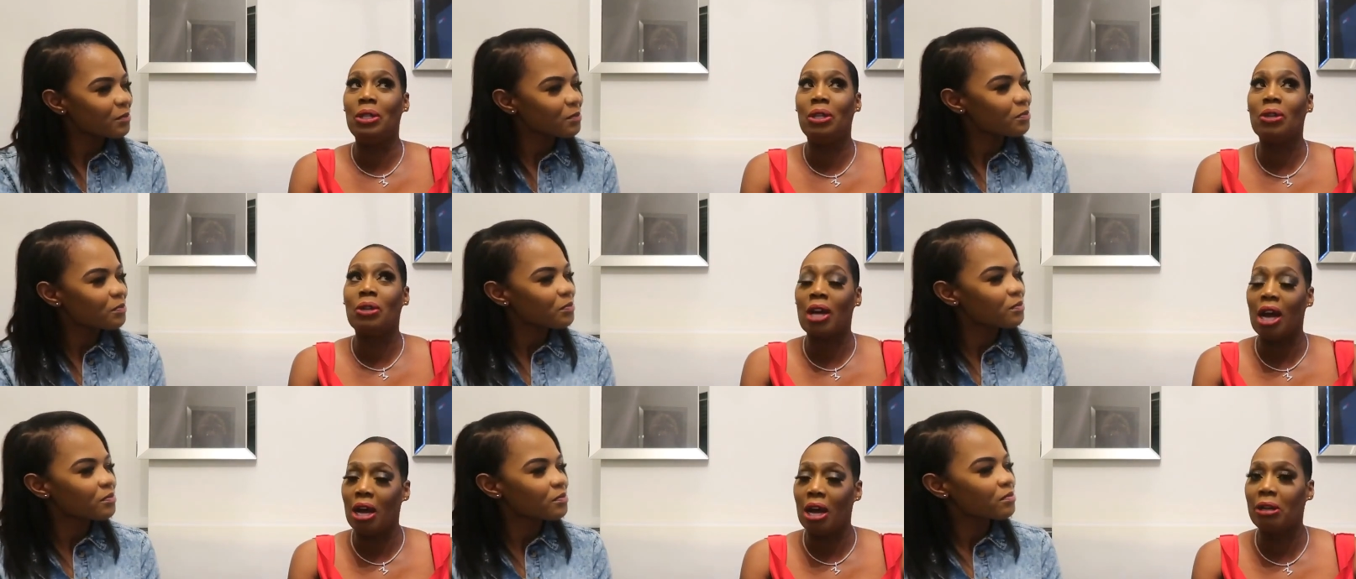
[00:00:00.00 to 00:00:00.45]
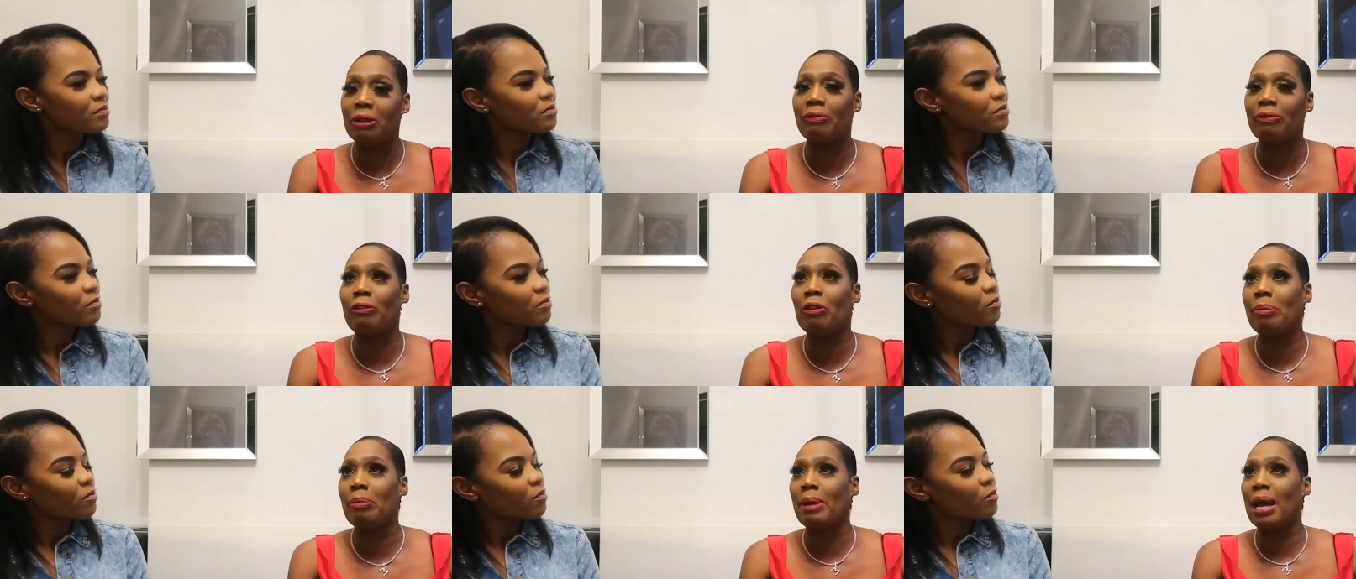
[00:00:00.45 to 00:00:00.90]
Speaker 1: look out
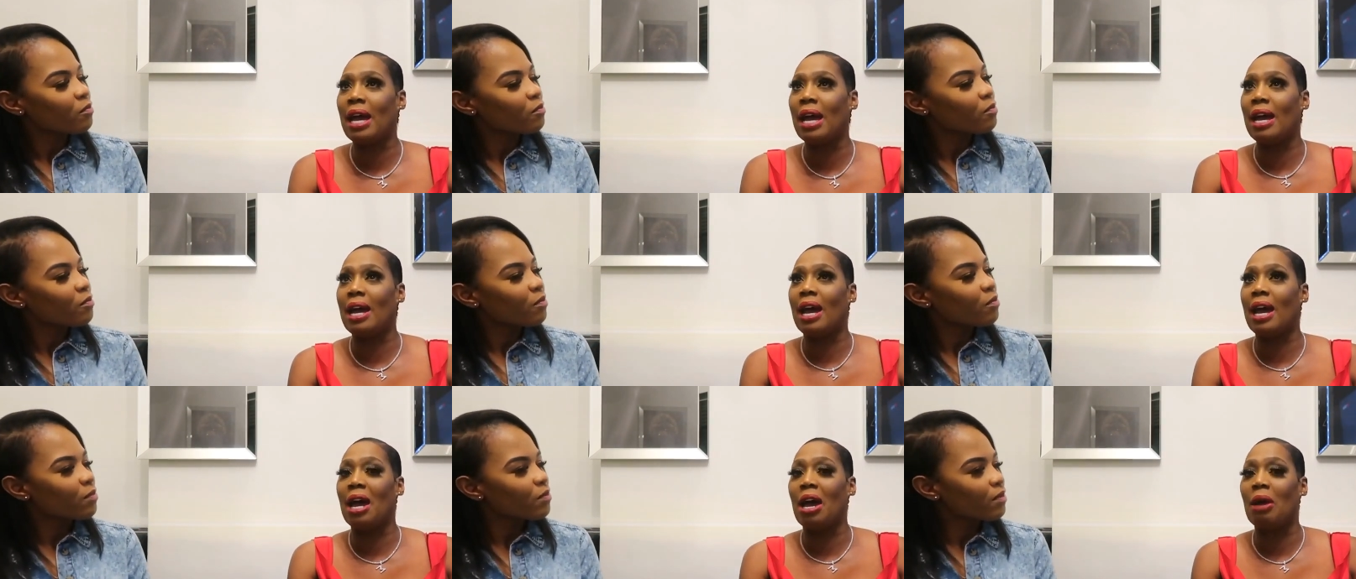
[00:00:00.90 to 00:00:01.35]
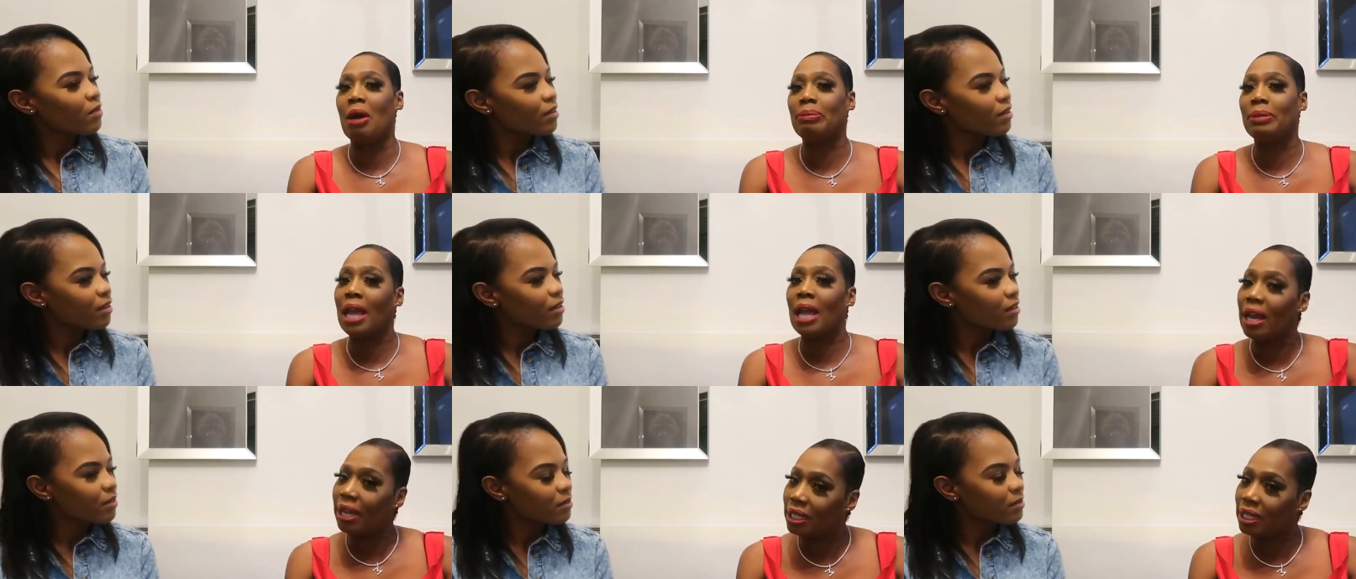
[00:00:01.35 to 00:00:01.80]
for my um,
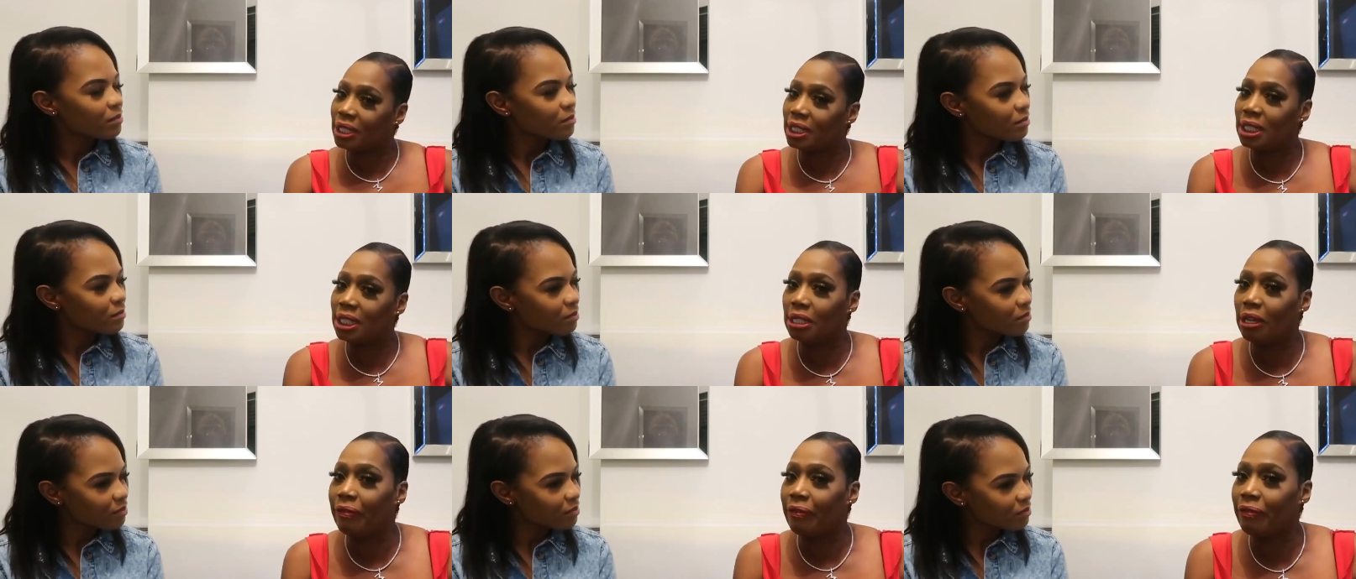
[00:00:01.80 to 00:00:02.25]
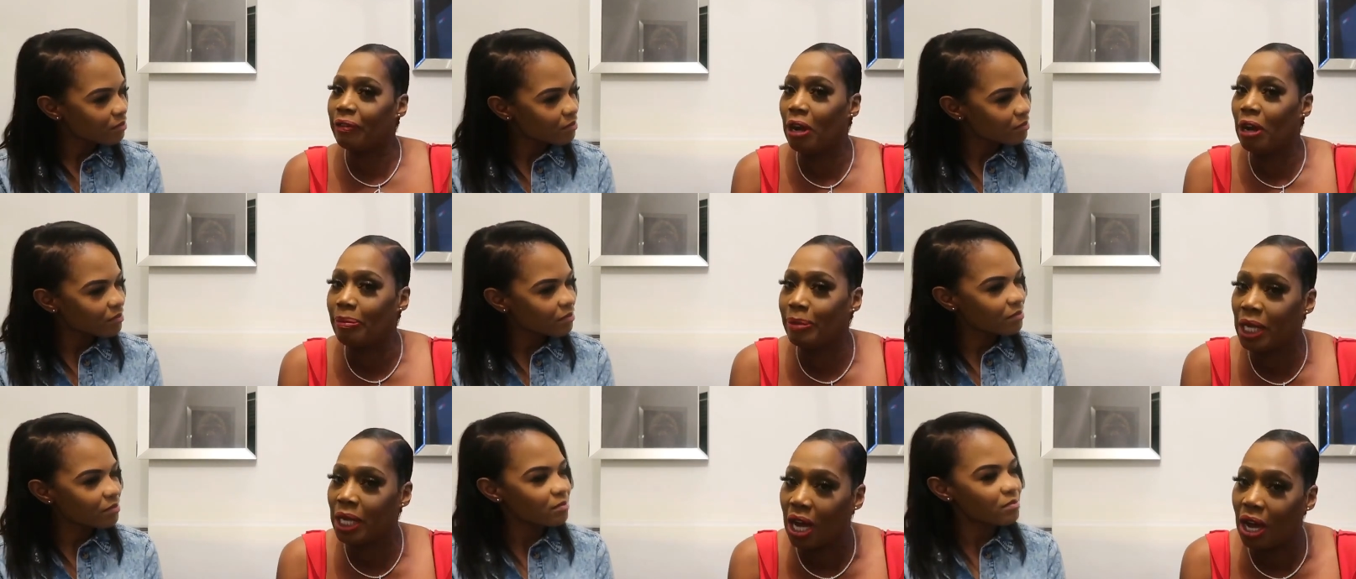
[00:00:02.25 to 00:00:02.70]
diet stuff
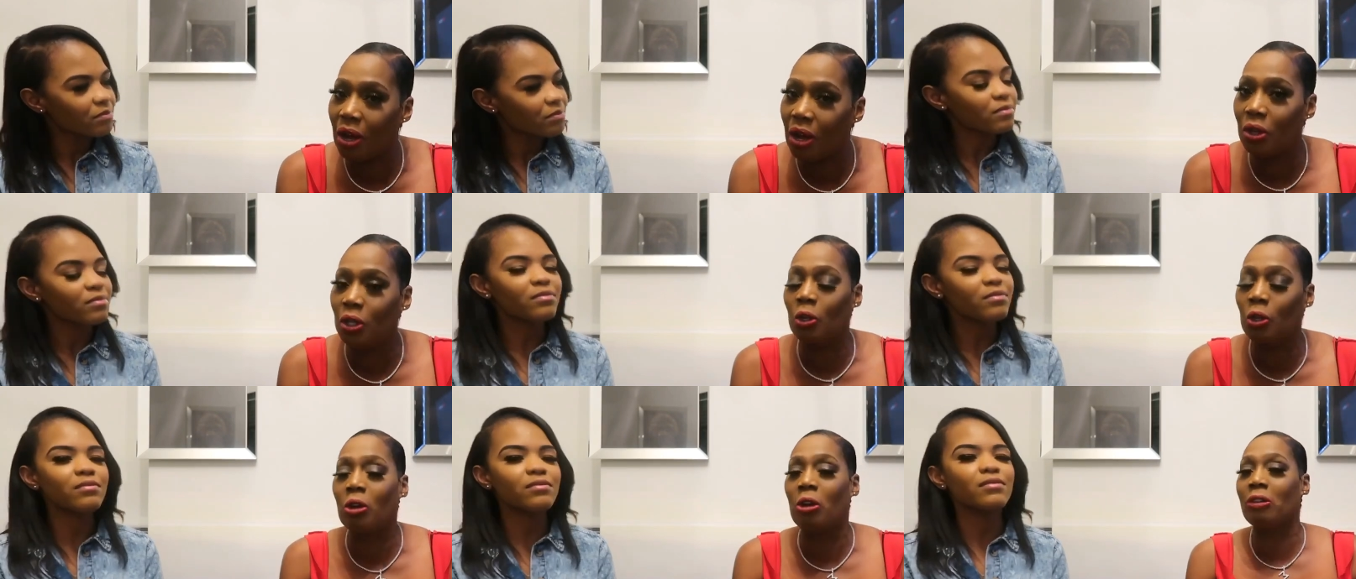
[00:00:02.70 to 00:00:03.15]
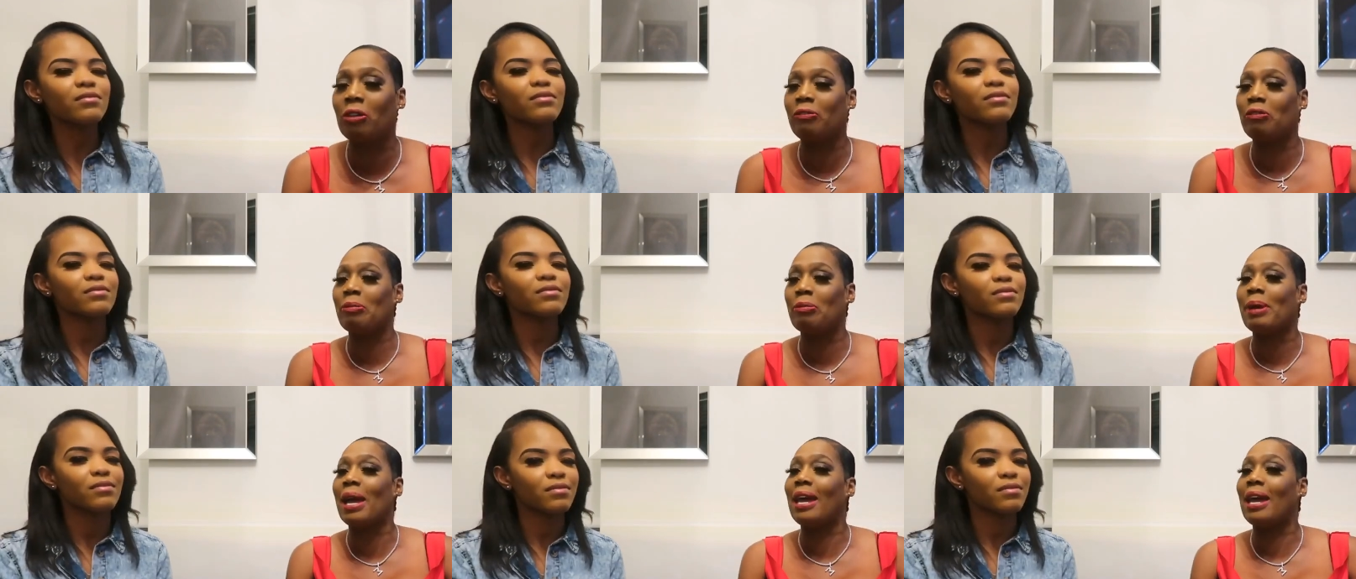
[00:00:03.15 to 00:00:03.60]
coming out look out
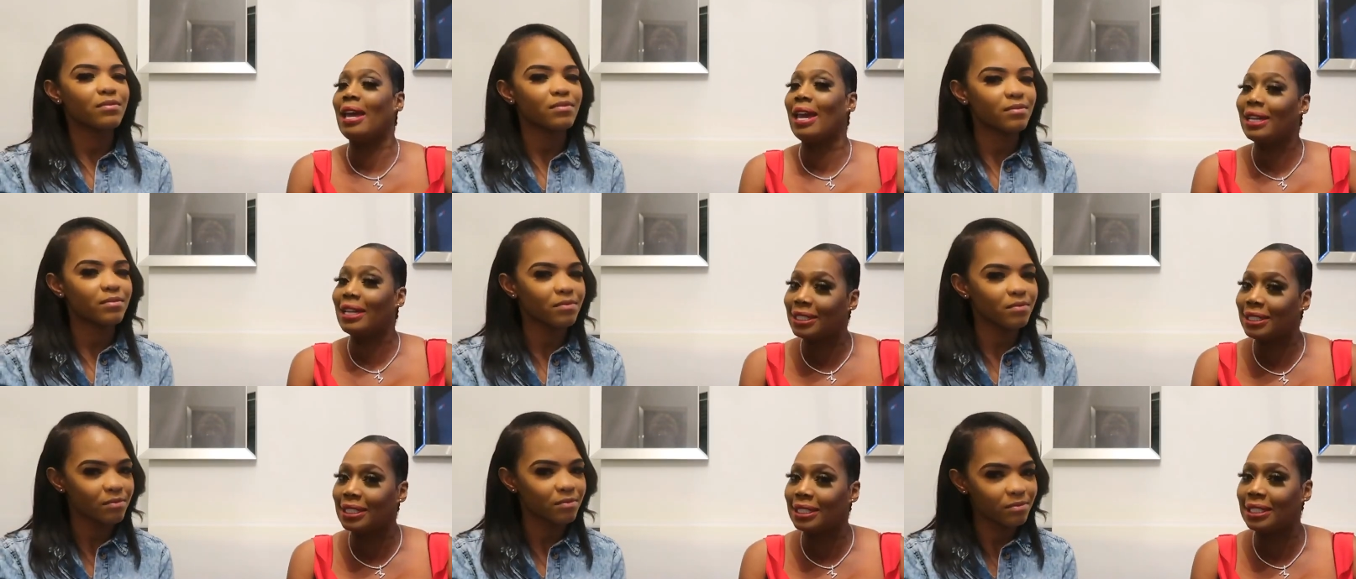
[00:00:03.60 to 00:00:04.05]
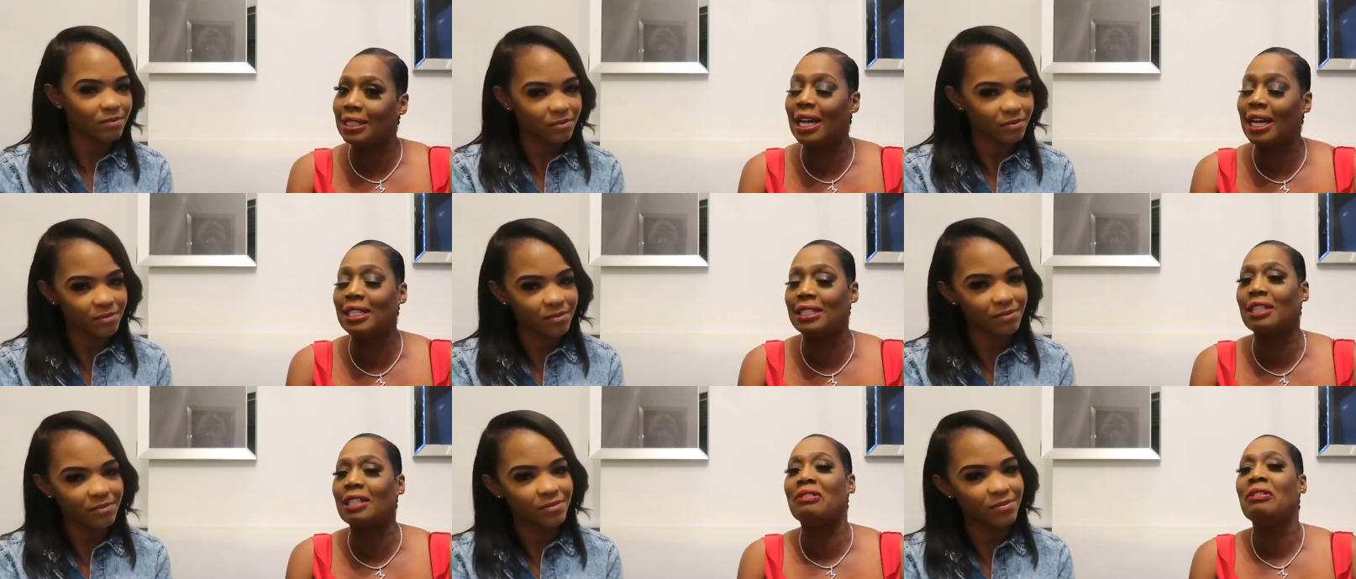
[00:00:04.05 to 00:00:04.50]
for my
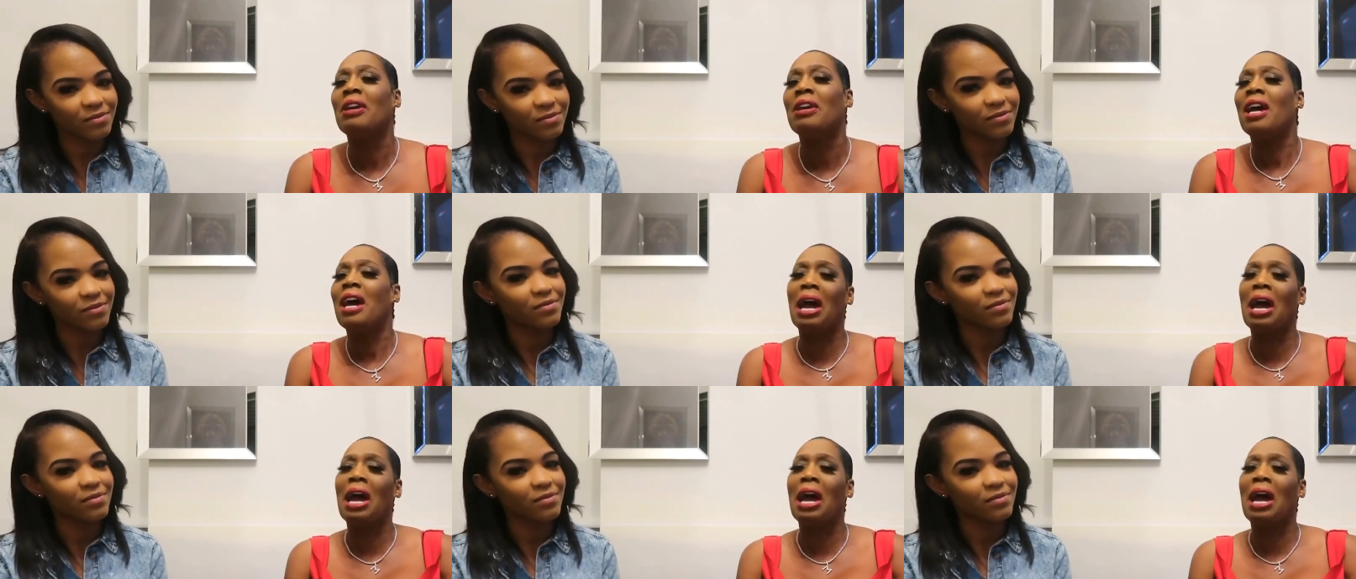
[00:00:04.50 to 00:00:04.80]
exercise stuff